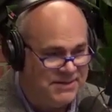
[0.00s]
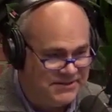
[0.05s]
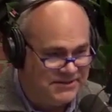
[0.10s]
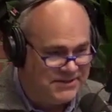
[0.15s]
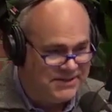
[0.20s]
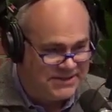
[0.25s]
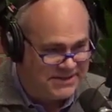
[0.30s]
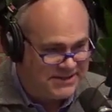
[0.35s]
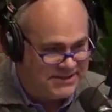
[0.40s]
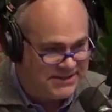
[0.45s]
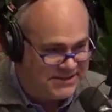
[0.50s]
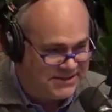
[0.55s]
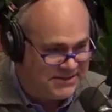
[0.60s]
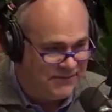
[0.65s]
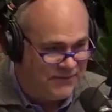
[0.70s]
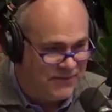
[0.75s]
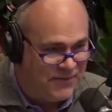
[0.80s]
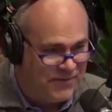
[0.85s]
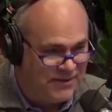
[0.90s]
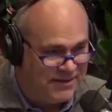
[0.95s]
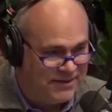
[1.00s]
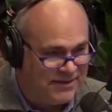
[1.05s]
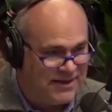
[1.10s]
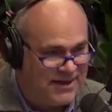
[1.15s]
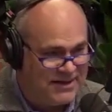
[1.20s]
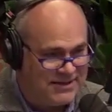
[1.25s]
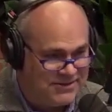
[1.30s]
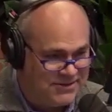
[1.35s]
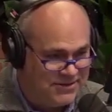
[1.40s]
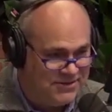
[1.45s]
It wasn't just the four little
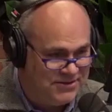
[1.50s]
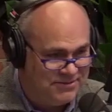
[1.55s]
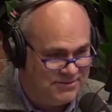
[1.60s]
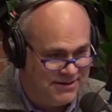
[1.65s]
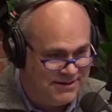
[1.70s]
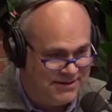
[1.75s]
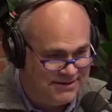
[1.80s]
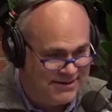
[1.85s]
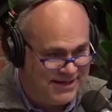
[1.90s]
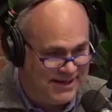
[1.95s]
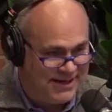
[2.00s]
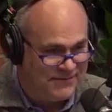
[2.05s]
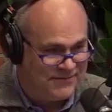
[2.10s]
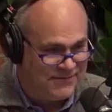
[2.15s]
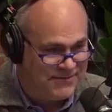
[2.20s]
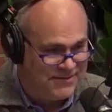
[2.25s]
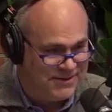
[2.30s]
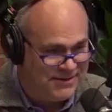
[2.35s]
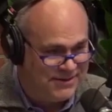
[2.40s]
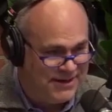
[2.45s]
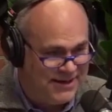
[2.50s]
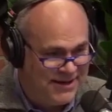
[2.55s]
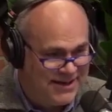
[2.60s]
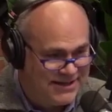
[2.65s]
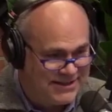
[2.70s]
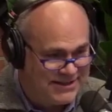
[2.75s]
lines. Do you want to take it from your